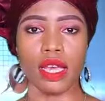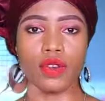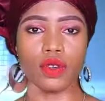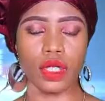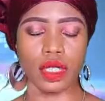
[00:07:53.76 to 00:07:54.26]

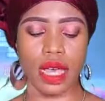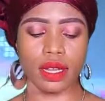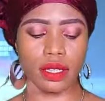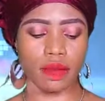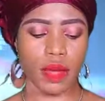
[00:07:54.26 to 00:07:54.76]
Edo
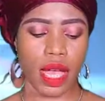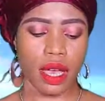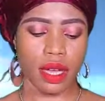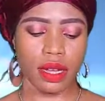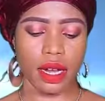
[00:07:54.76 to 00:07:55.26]
State.
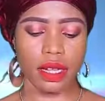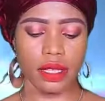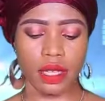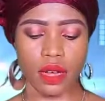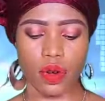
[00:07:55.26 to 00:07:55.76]
They
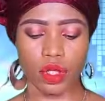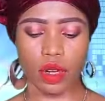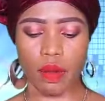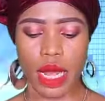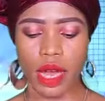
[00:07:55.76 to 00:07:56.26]
listed
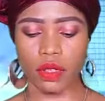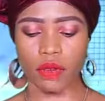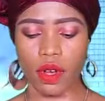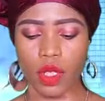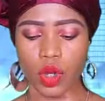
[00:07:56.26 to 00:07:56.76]
Oshomole as
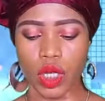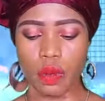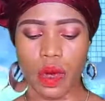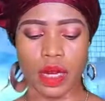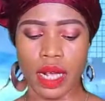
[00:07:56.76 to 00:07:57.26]
first
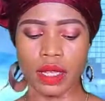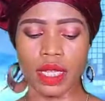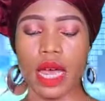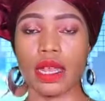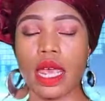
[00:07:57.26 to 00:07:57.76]
respondent
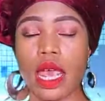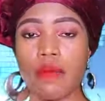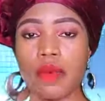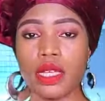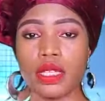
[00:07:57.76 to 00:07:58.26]
and the
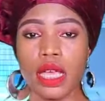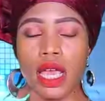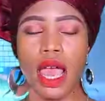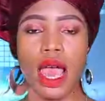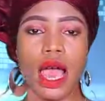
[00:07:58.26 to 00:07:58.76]
APC